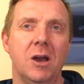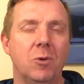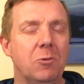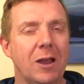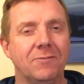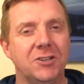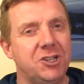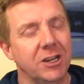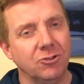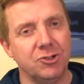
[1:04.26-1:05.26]
We wait for
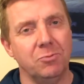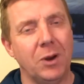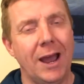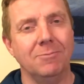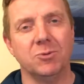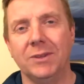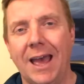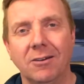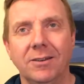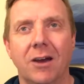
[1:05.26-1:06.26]
children, perhaps,
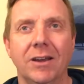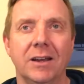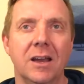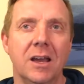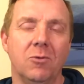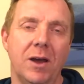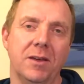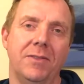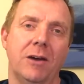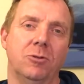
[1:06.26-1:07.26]
without knowing
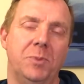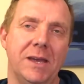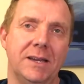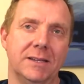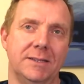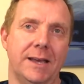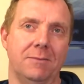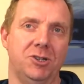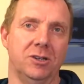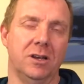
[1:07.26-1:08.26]
whether there will be
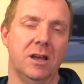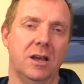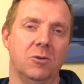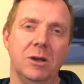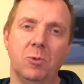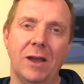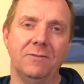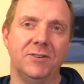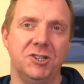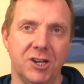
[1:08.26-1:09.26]
conception. We
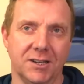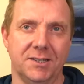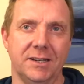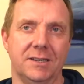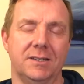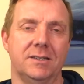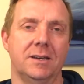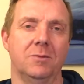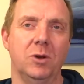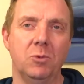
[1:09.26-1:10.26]
wait for justice
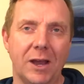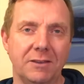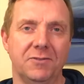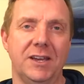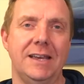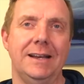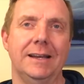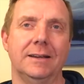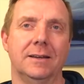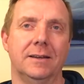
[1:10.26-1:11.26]
and we wait for
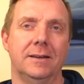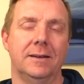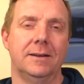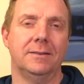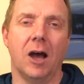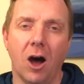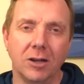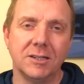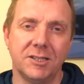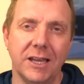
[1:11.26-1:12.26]
healing. The
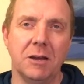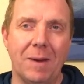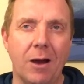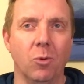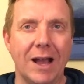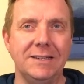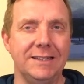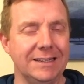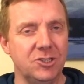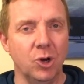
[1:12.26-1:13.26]
hardest thing about
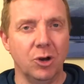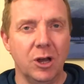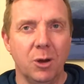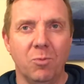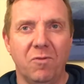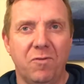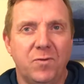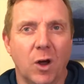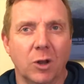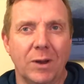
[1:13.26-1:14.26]
waiting is not
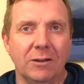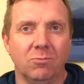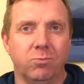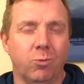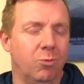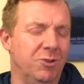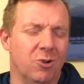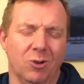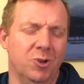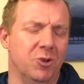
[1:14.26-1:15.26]
following
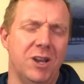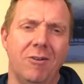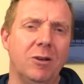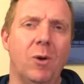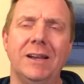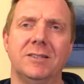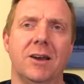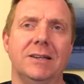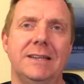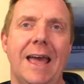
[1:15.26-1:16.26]
or not knowing when it's
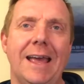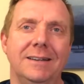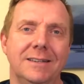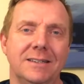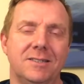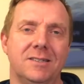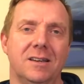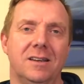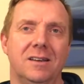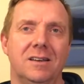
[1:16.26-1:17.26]
going to end. It's
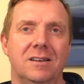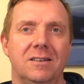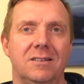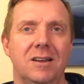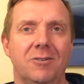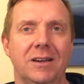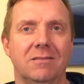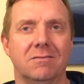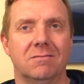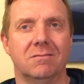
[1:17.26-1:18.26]

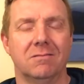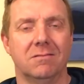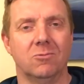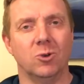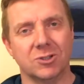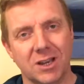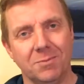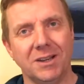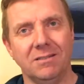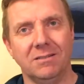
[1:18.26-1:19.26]
knowing what's
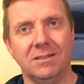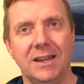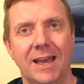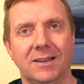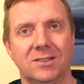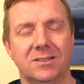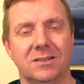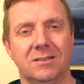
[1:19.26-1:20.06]
coming next.